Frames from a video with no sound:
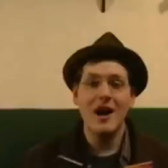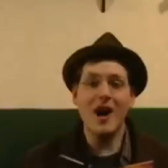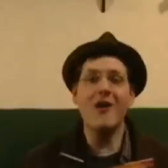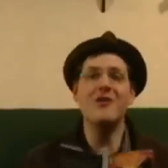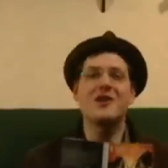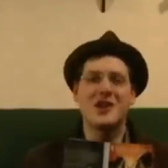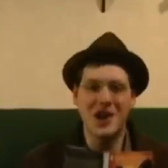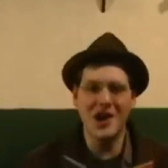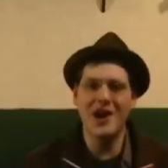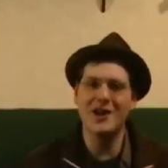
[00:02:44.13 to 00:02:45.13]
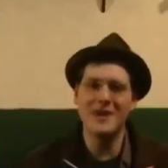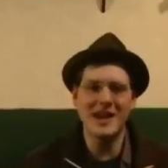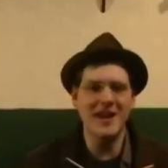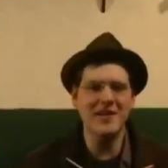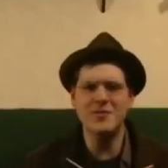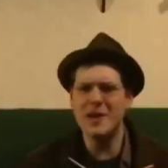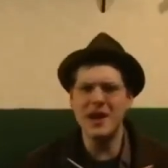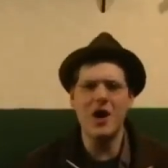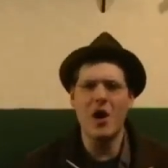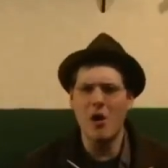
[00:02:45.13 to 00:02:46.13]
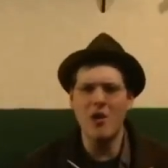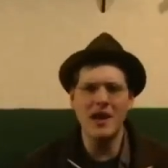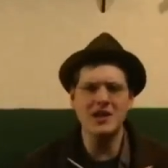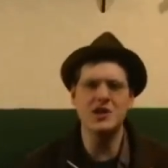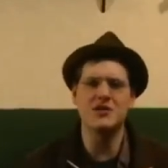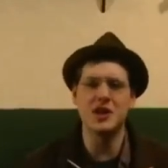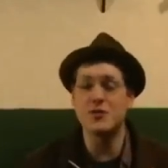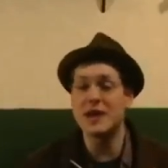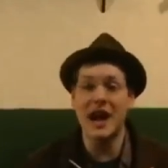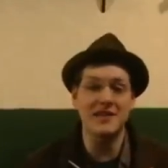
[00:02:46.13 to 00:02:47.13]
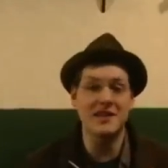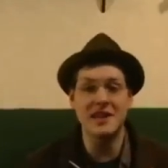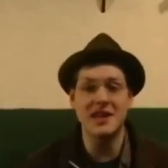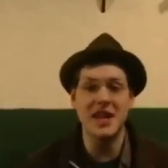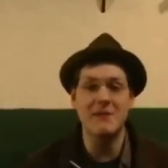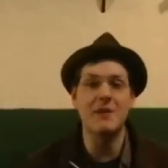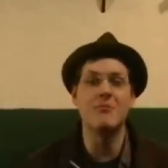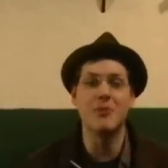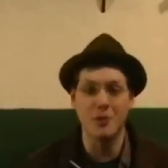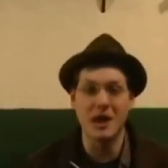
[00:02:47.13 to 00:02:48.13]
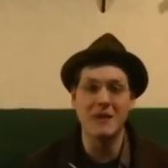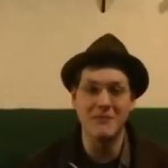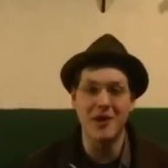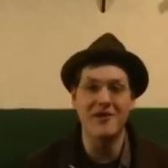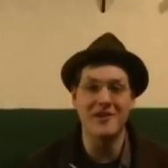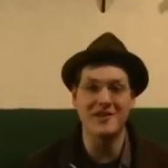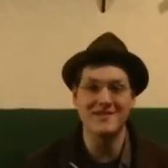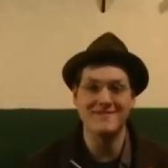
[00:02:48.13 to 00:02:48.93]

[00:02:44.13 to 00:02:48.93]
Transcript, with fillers: Oh, good, because it's been a whole issue since we got to see someone brutally murdered.